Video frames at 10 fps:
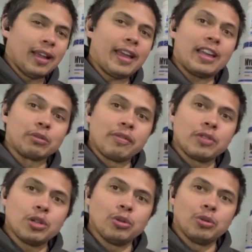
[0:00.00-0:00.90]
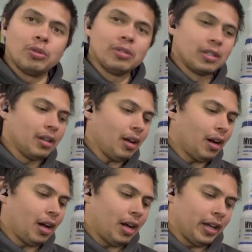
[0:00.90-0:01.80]
a review
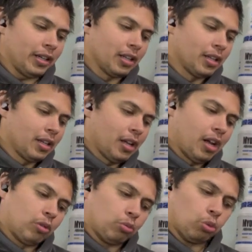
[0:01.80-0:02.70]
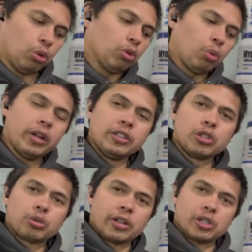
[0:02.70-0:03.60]
on Rule 1
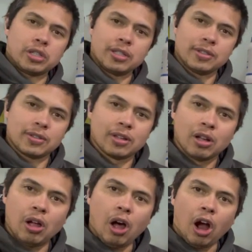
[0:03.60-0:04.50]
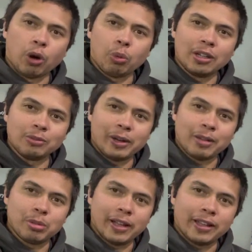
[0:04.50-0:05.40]
Nutrition's R1 Whey
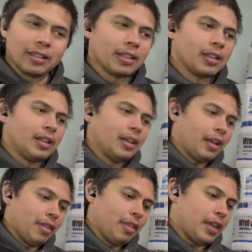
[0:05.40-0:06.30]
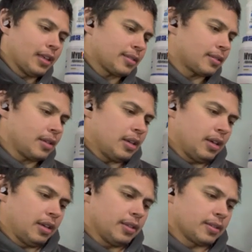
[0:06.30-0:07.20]
Blend. This
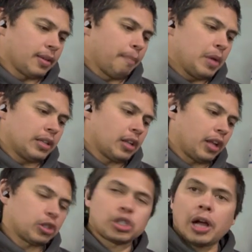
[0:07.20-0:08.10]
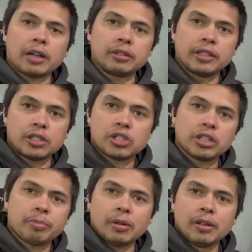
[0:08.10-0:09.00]
is mint chocolate
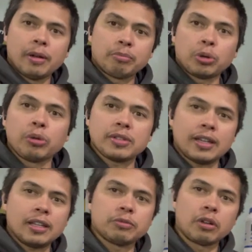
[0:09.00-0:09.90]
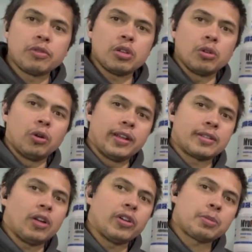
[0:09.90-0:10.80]
chip protein review. As
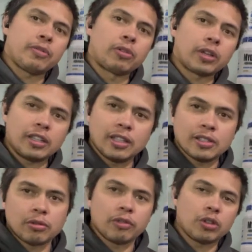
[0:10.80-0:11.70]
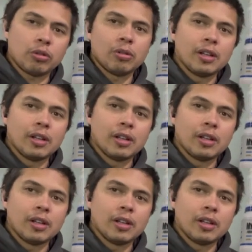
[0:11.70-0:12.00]
always, before getting into the review,